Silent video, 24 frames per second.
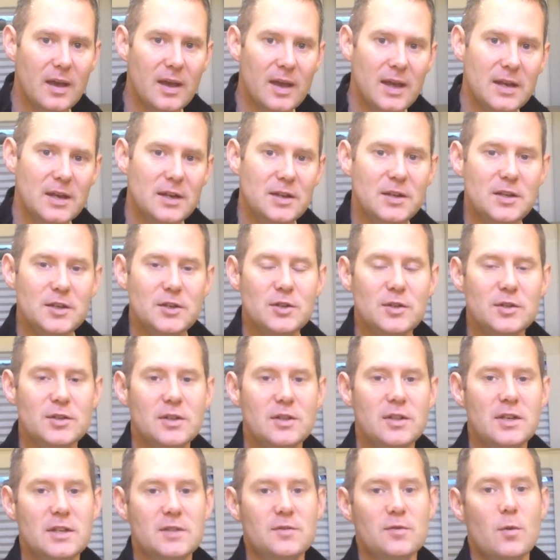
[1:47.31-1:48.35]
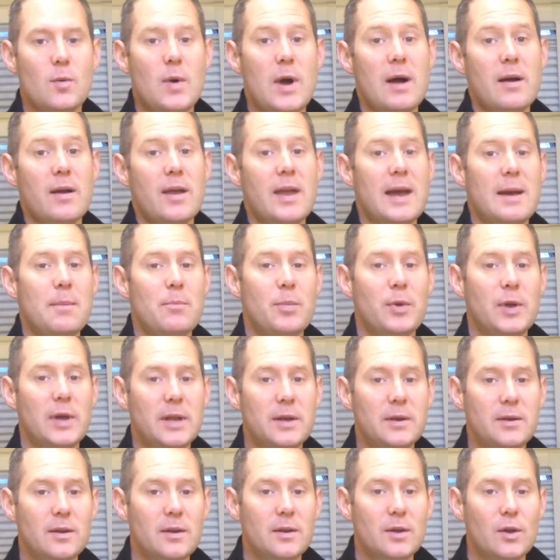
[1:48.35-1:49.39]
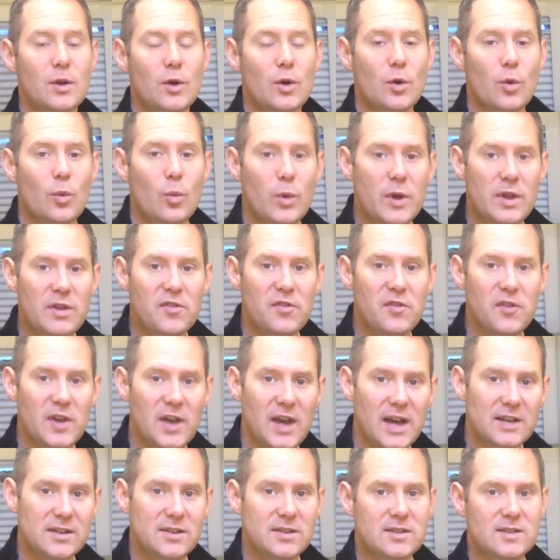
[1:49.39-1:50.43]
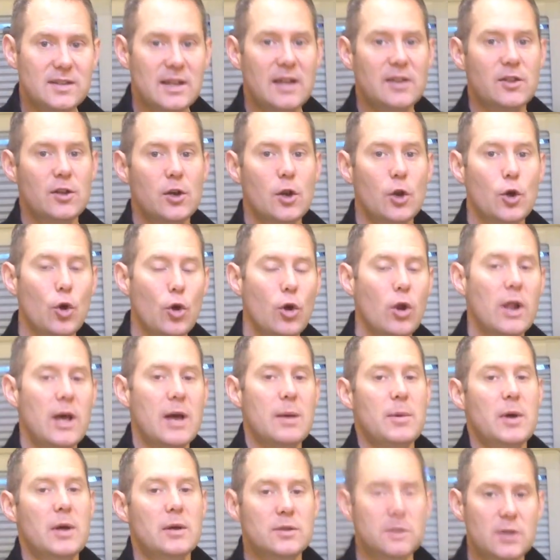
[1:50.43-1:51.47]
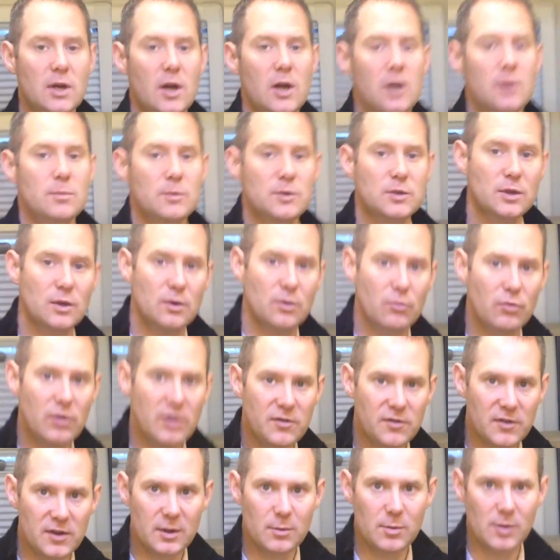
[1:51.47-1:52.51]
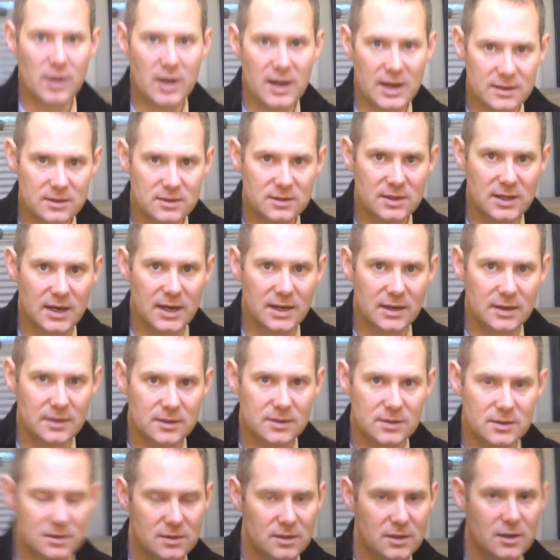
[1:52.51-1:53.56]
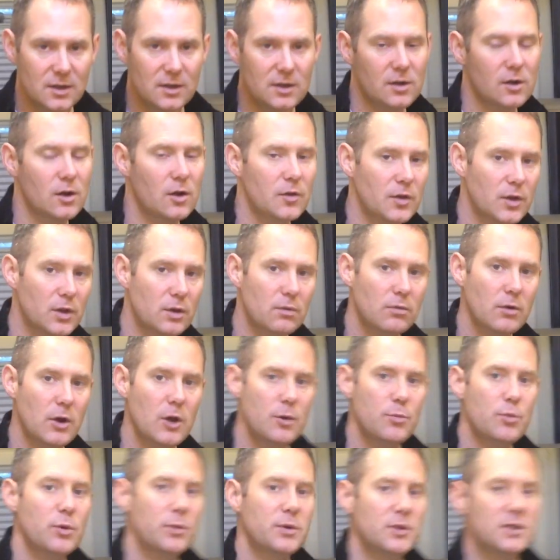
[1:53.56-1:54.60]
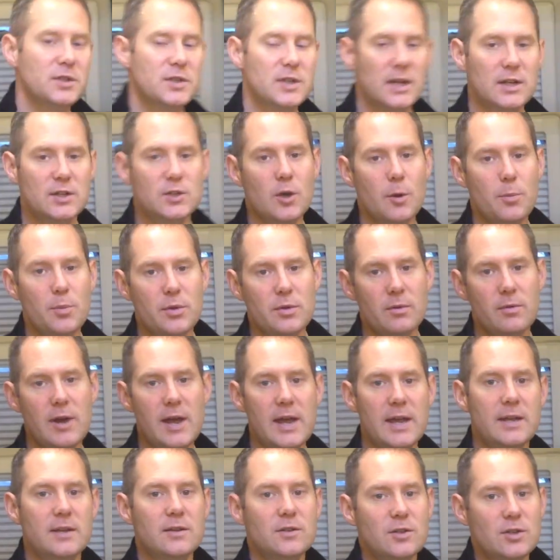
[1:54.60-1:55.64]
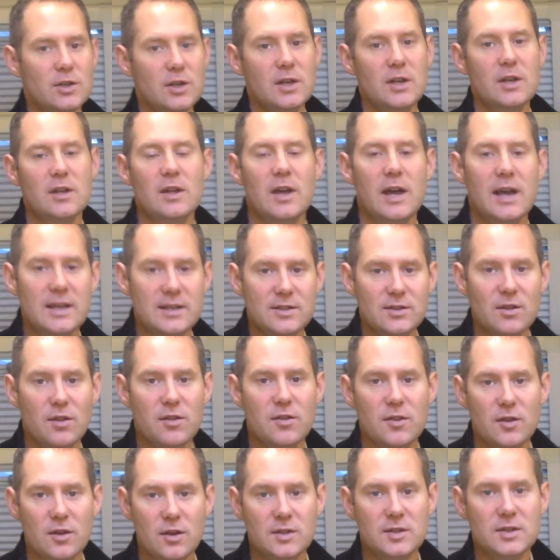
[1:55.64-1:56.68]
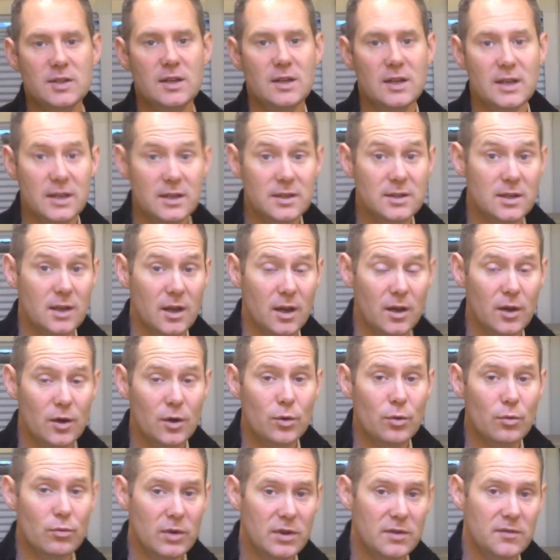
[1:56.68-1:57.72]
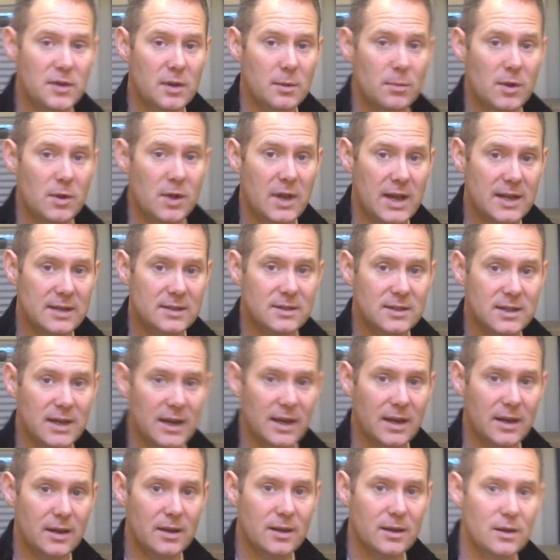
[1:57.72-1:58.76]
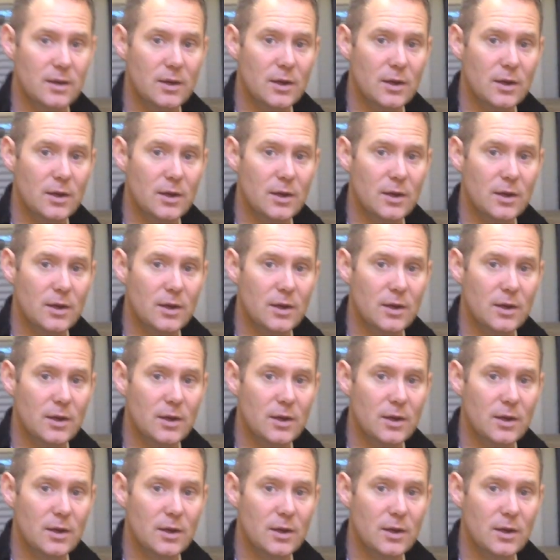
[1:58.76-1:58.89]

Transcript: In addition to this, for wild camping, we fit as standard on all our motorhomes refillable gas tanks. On the Europa, which is our top of the range, has the 30 litre refillable gas tank.